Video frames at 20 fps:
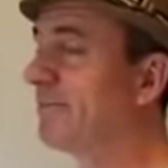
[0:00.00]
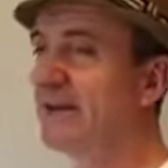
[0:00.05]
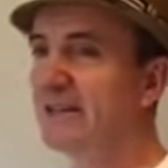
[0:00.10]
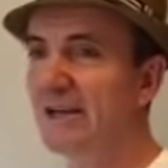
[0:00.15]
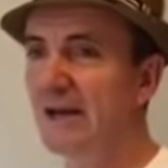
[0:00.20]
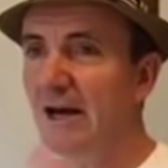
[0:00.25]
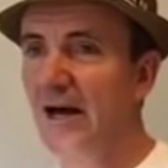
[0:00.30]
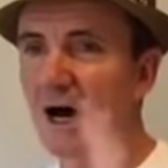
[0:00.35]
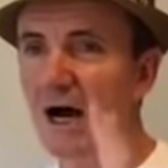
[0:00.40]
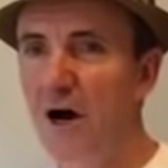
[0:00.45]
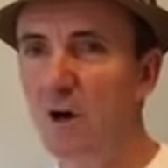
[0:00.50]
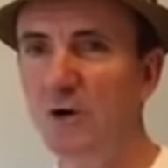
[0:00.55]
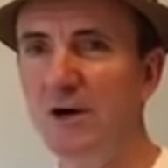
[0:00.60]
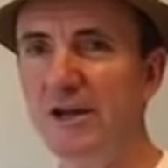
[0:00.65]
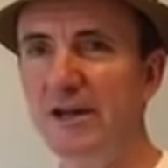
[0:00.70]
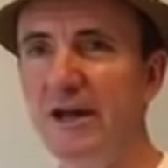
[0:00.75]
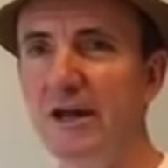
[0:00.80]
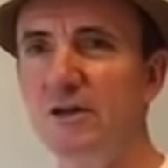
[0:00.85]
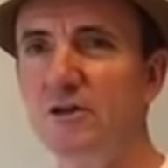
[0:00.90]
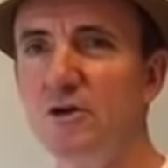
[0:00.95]
But how
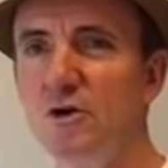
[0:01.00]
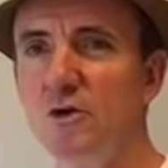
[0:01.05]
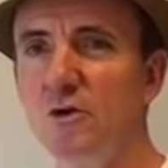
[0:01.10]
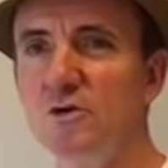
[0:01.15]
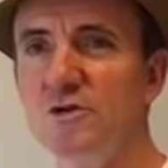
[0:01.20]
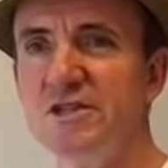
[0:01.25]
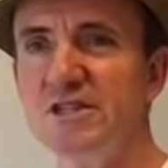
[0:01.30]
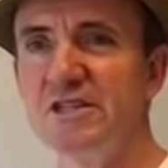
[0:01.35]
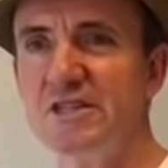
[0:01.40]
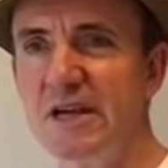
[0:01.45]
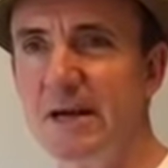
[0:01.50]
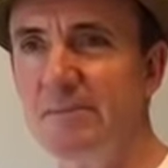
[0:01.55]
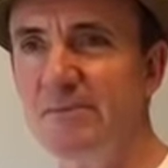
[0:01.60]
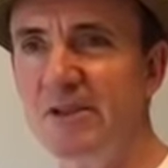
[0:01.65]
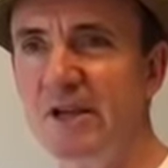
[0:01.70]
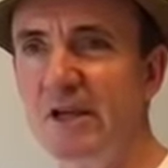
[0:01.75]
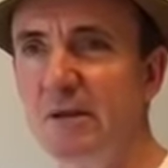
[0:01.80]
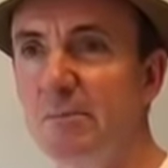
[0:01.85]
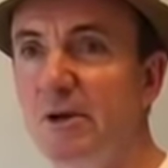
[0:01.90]
can I do something?